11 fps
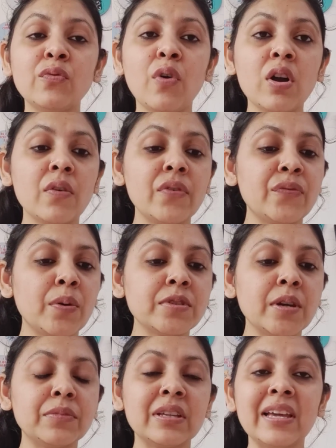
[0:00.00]
to walk away from
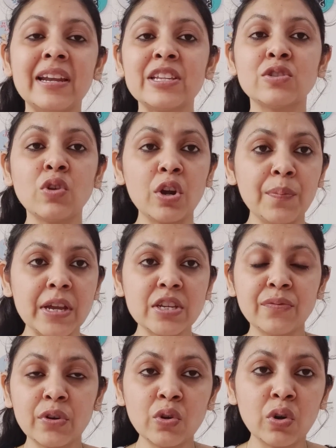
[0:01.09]
something that is not meant
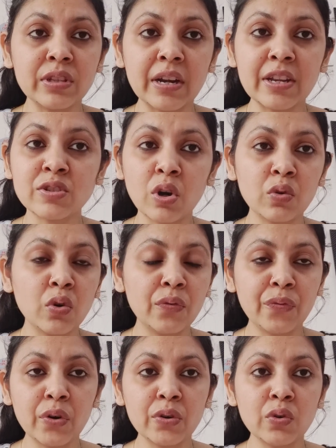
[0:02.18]
for you, or that is not good
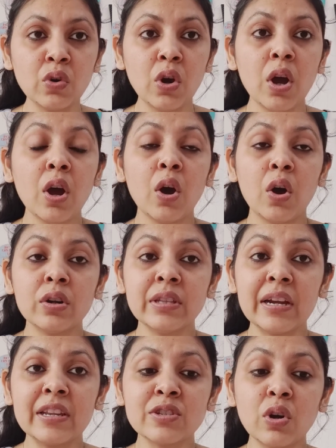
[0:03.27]
for you, or
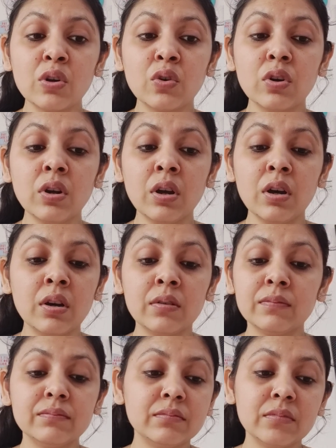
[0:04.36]
that is not
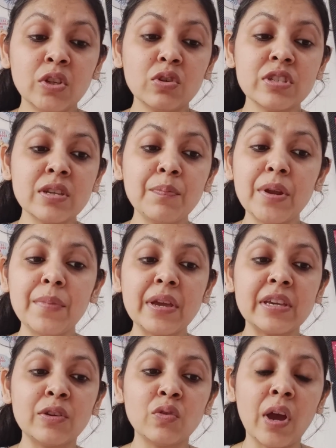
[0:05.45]
simply
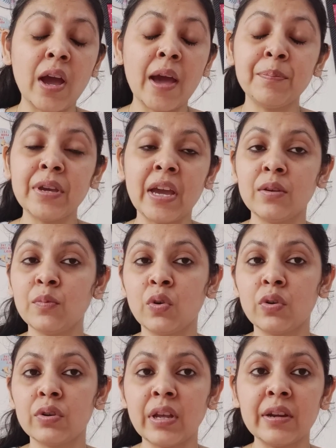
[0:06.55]
making you happy
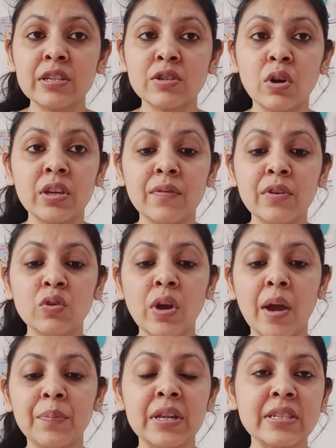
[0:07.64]
anymore, that is not giving you
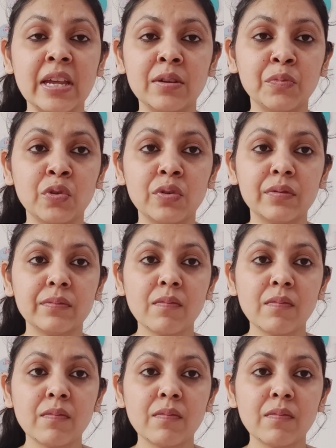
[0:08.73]
happiness anymore,